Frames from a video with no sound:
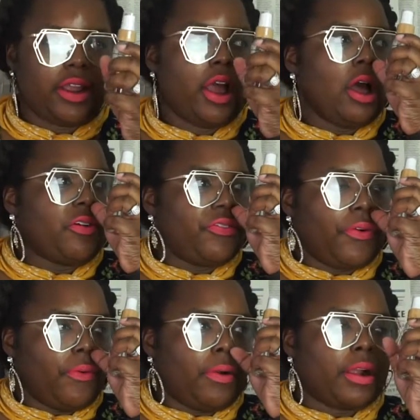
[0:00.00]

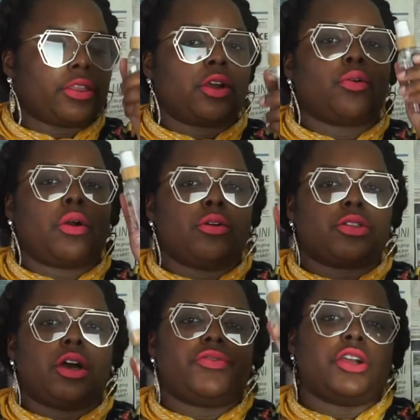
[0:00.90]
for the
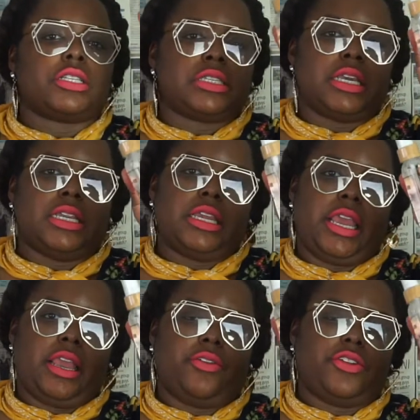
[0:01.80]
growth of your skin
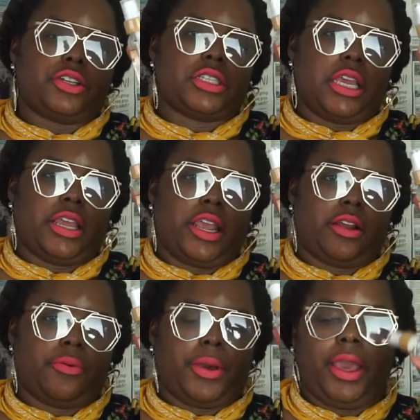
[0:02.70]
of your
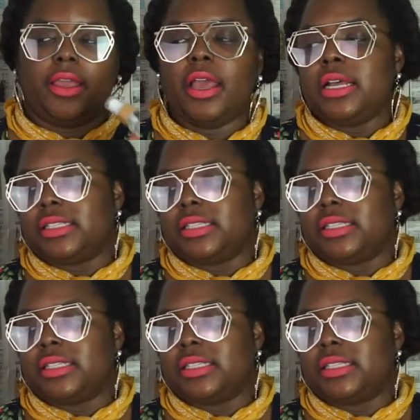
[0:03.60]
skincare, okay?